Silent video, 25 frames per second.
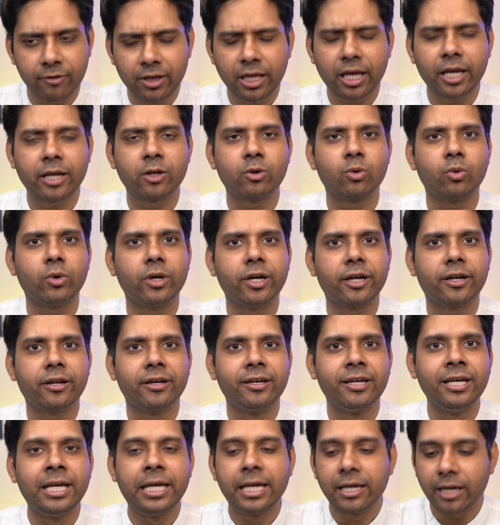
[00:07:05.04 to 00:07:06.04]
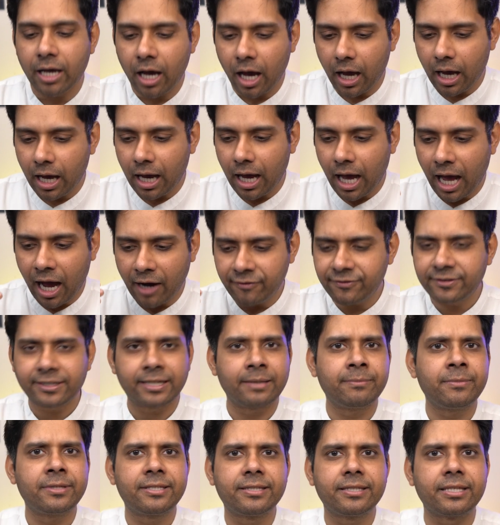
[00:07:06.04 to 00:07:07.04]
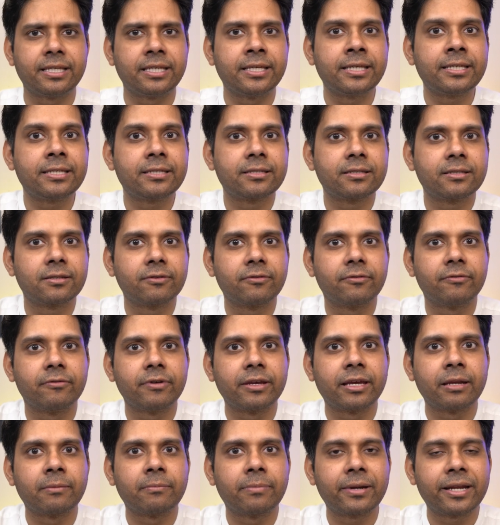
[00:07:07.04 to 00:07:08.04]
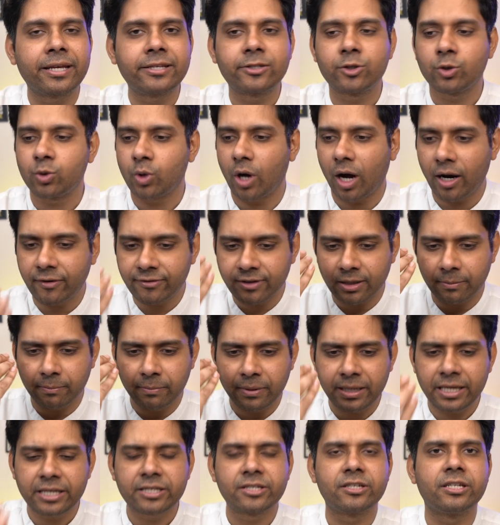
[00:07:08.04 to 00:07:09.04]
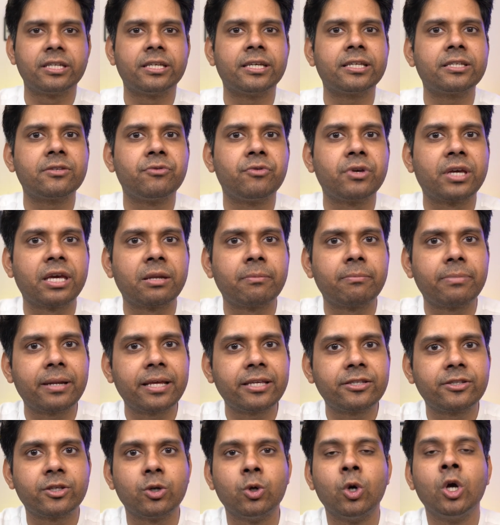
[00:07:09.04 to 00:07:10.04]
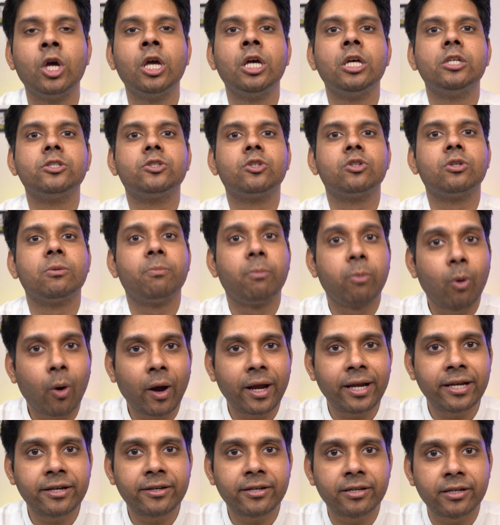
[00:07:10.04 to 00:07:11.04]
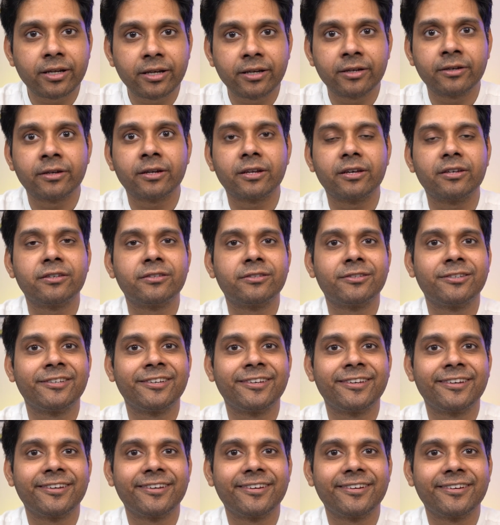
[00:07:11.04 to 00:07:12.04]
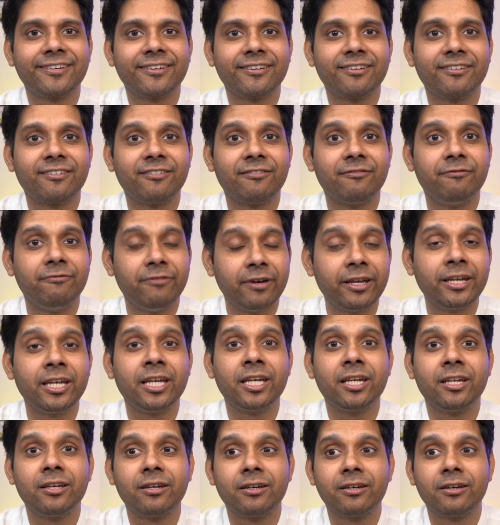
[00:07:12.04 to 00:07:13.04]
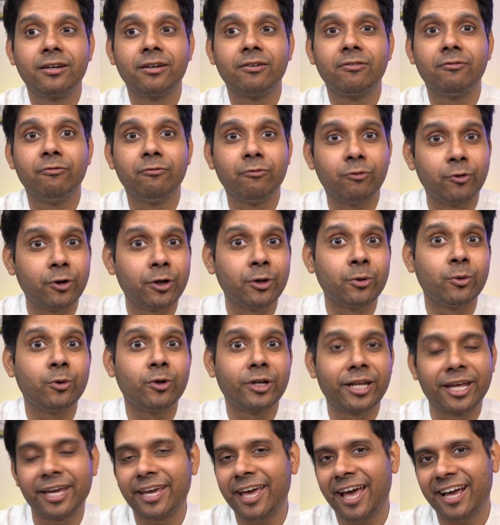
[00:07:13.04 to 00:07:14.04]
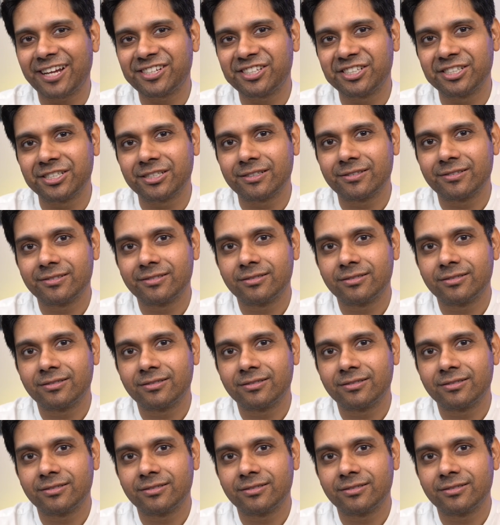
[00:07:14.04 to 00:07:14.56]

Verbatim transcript: We can do it. After M S c, yes, we can place you. After P H D, yes, we can place you. So the point here is, when would you take action?